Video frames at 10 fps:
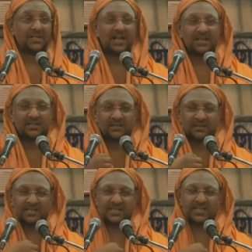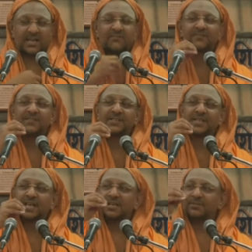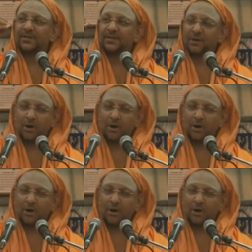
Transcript: The inner self is same in